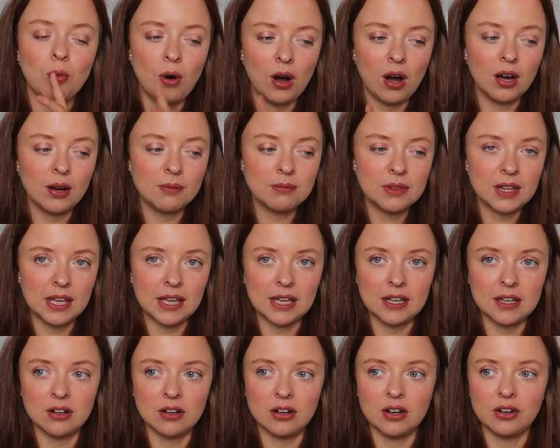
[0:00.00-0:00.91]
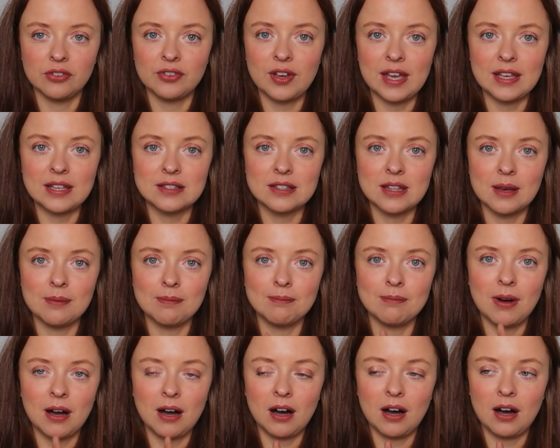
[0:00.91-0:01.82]
what I'm thinking of is that
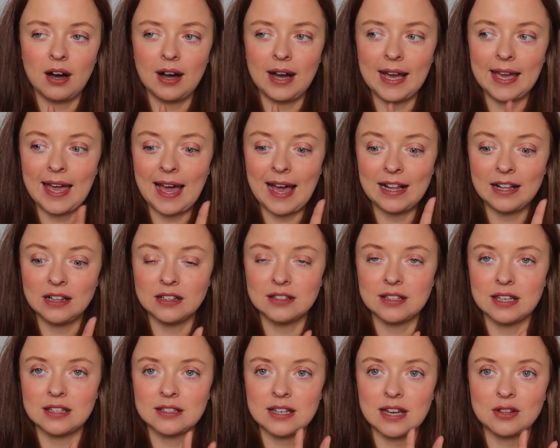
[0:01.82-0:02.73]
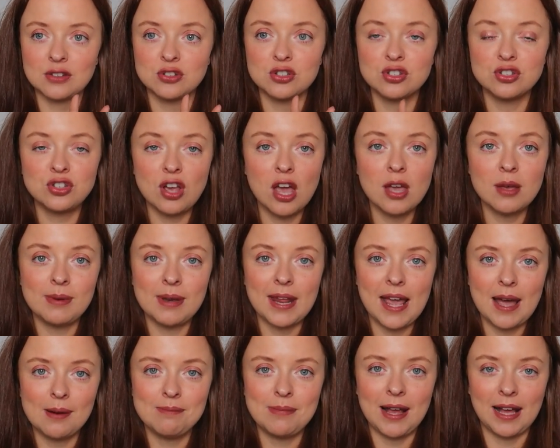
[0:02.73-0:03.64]
my eldest has so many
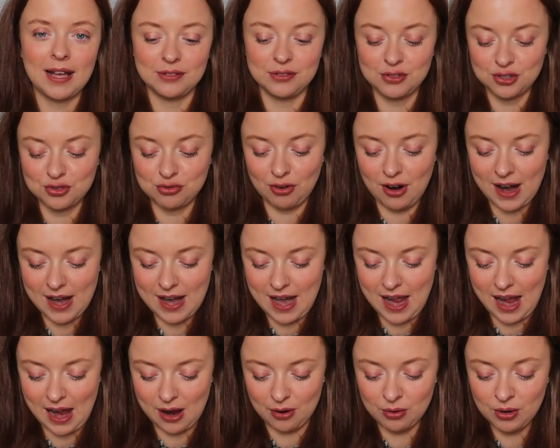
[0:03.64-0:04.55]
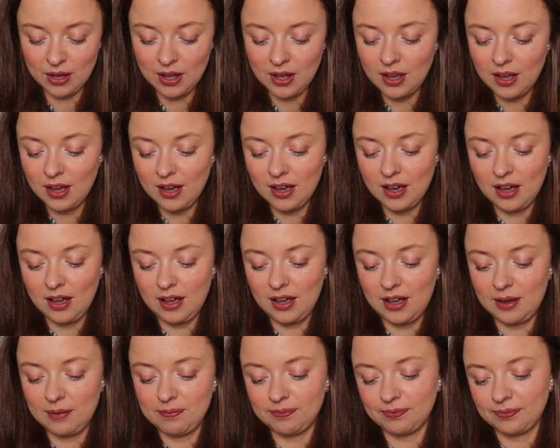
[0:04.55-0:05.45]
headbands right now,
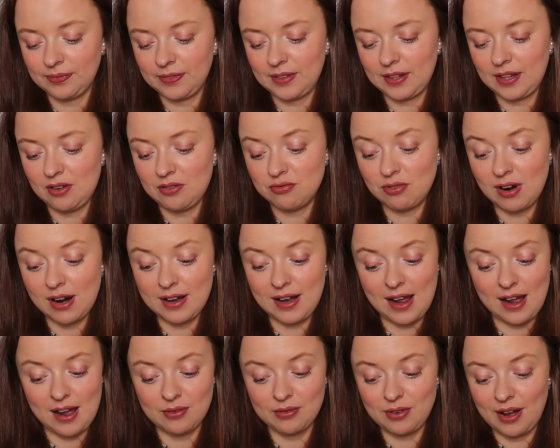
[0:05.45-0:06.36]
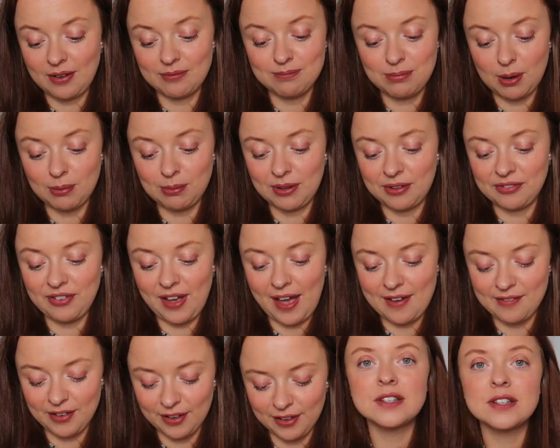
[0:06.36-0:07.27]
and probably
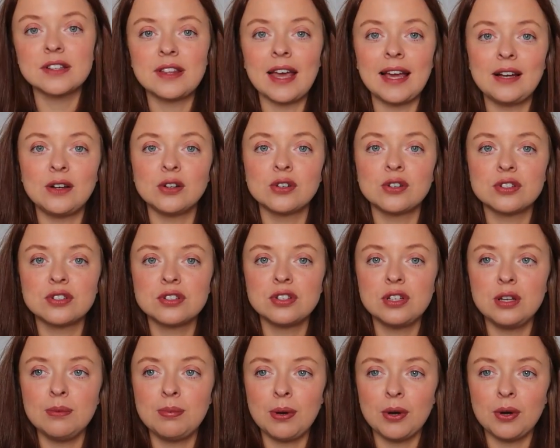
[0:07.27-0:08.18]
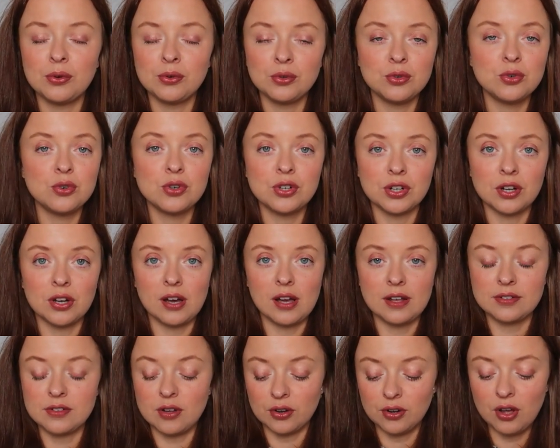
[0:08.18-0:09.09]
forever. They look super
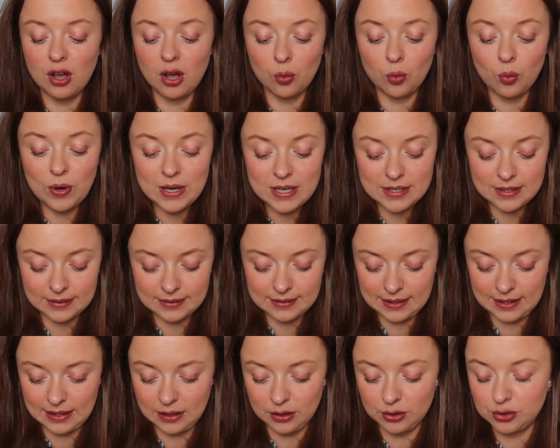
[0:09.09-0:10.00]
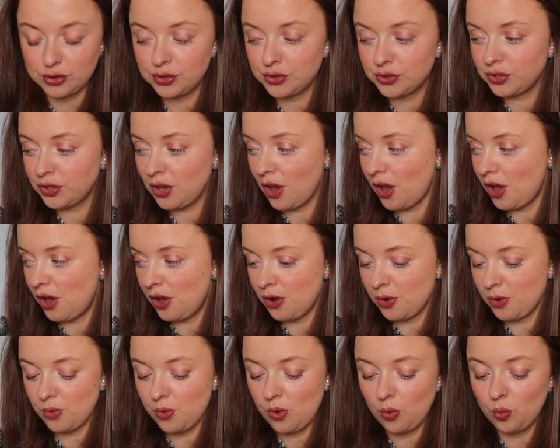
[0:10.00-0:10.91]
unorganised on her windowsill.
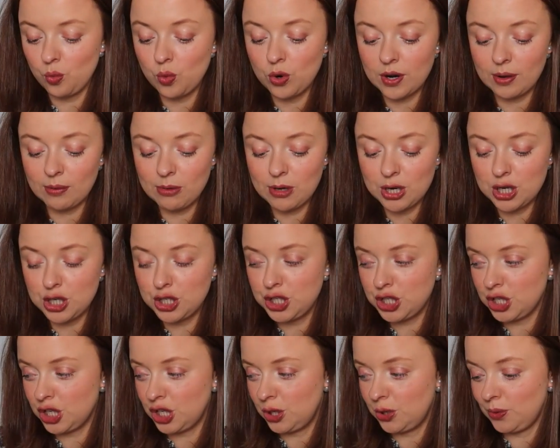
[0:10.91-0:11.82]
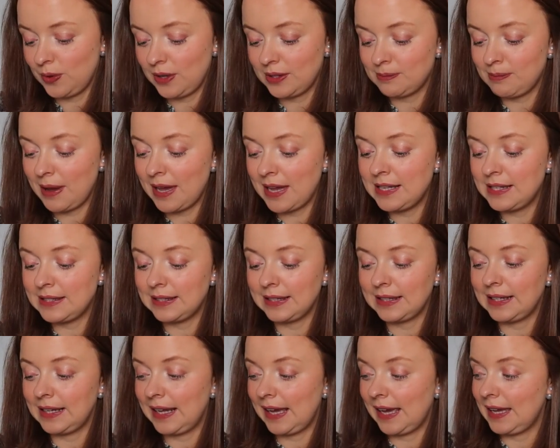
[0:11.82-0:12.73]
So what I'm going to do is
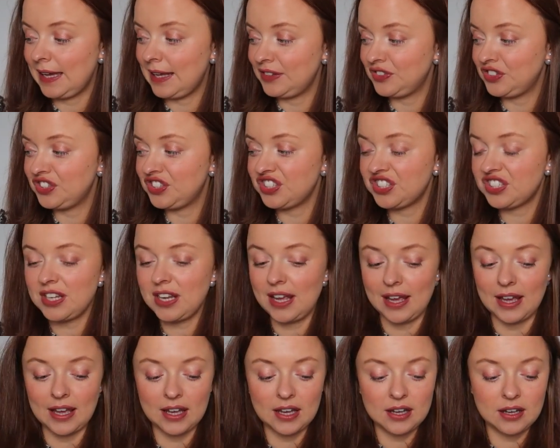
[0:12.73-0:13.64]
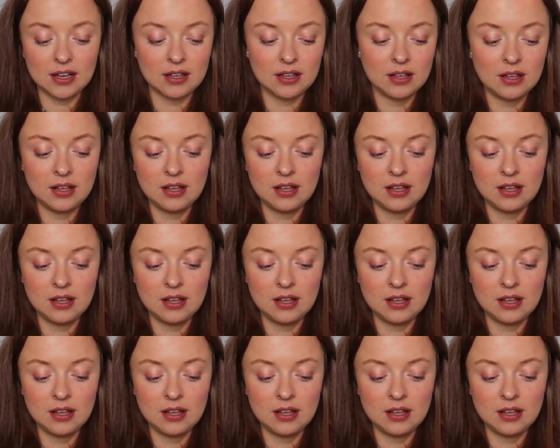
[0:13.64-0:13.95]
basically stick